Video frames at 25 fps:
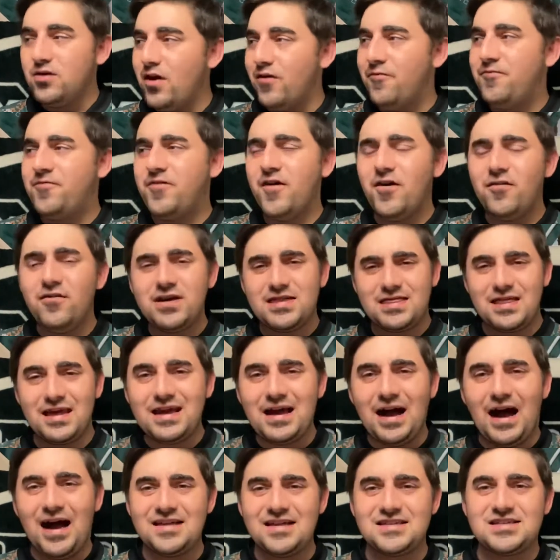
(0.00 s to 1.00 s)
felt like they
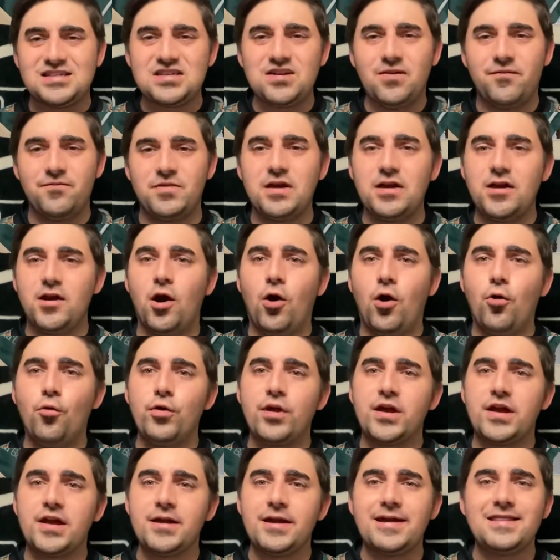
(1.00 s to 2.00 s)
got something
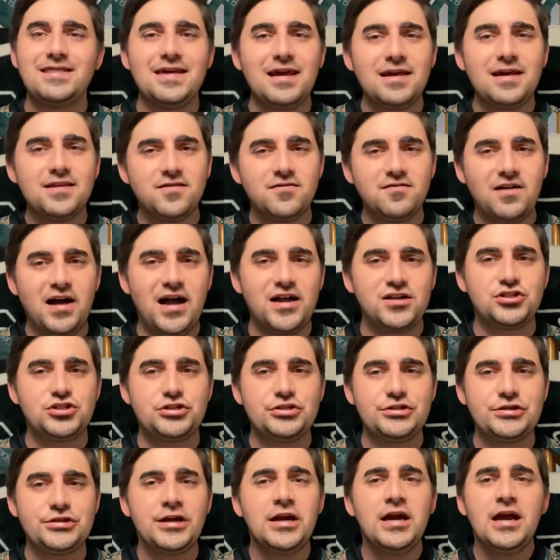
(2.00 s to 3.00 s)
going at the end of last
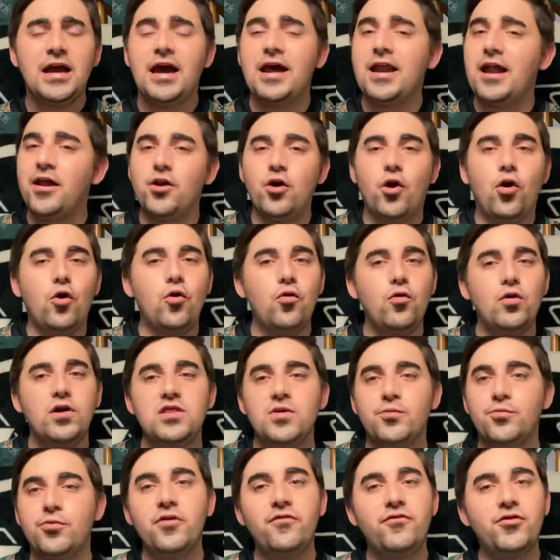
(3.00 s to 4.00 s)
year. And I know in the
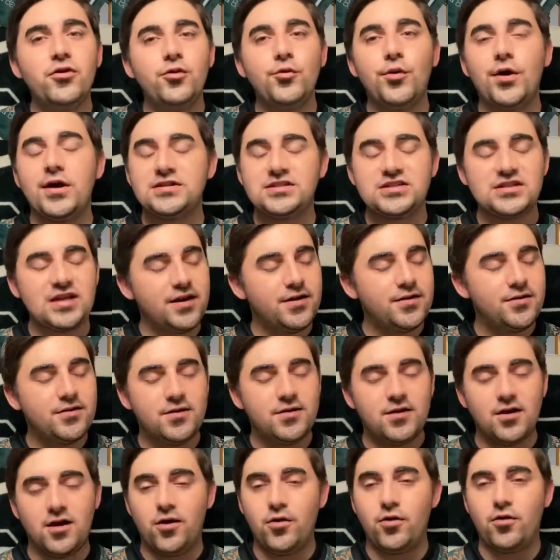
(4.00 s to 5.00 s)
preview I said,
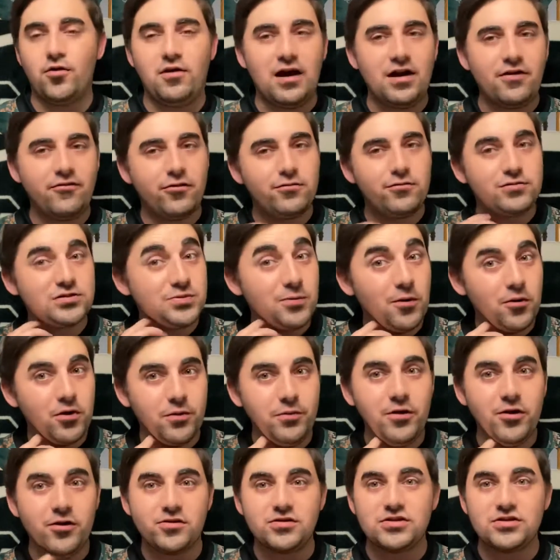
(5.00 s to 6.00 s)
you know, a lot of it was smoke and
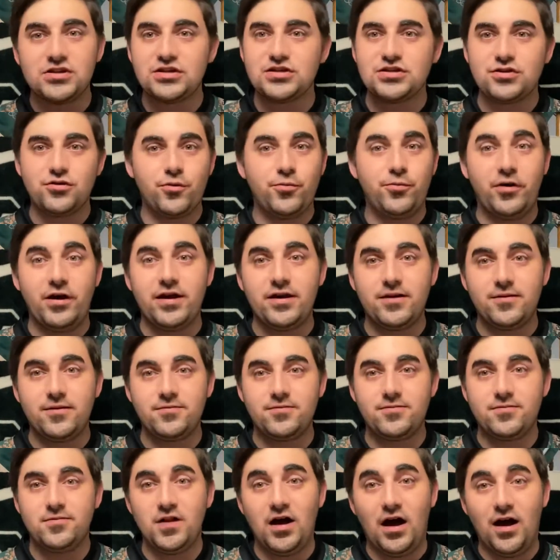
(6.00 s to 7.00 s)
mirrors because they were playing
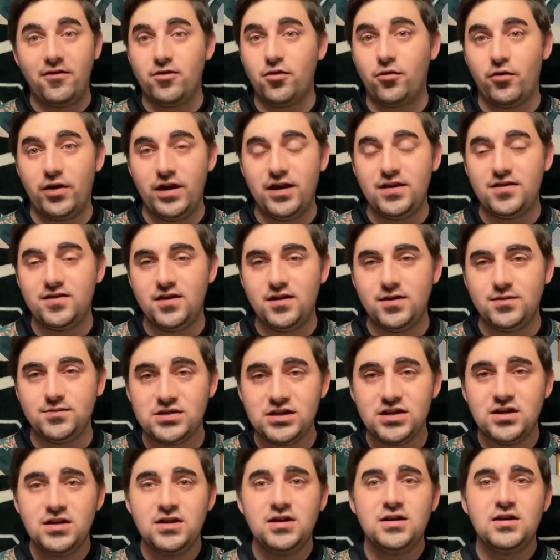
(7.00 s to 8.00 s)
not great teams.
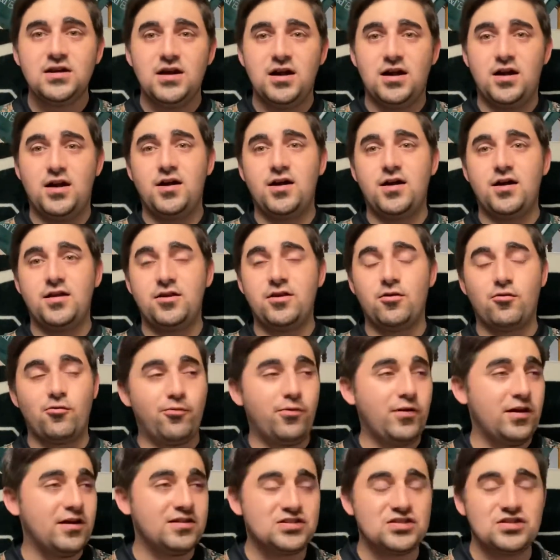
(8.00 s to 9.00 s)
And they were
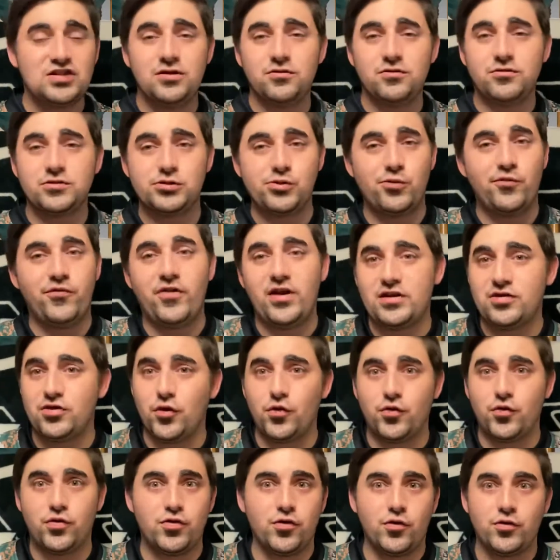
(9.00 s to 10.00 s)
playing the Steelers with like
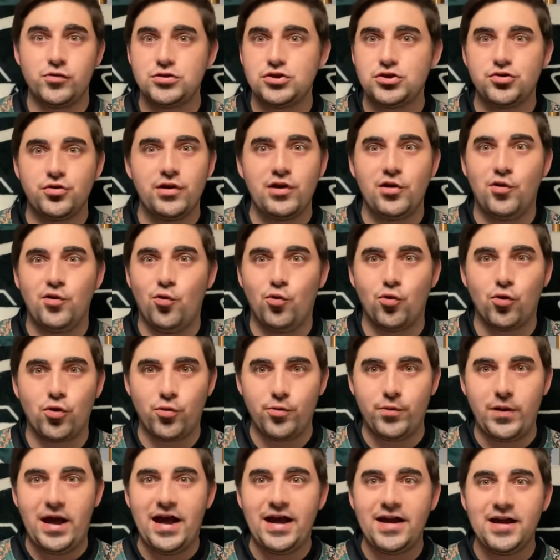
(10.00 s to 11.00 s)
their third string
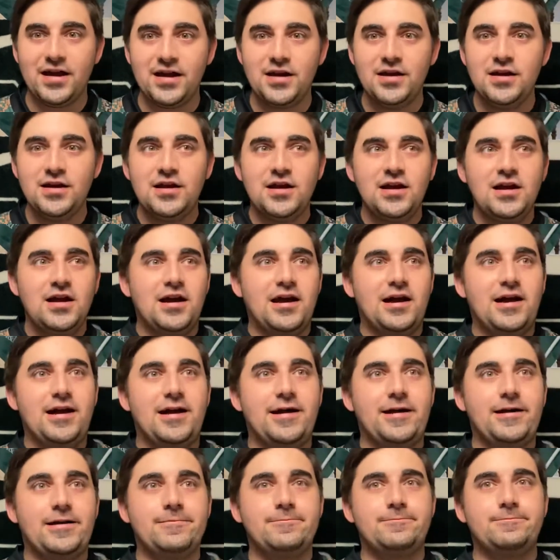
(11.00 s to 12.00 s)
quarterback.
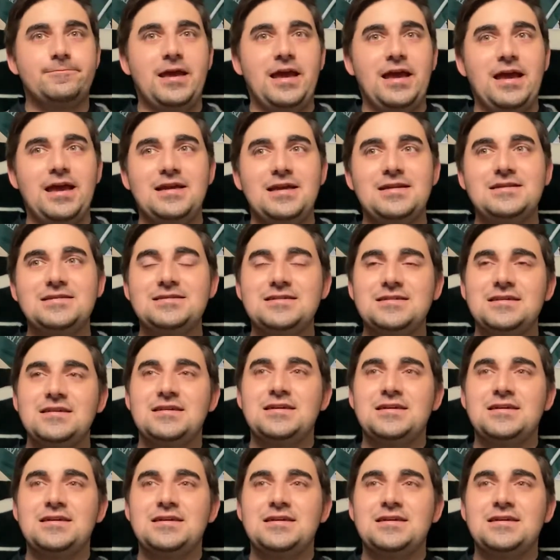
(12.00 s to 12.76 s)
It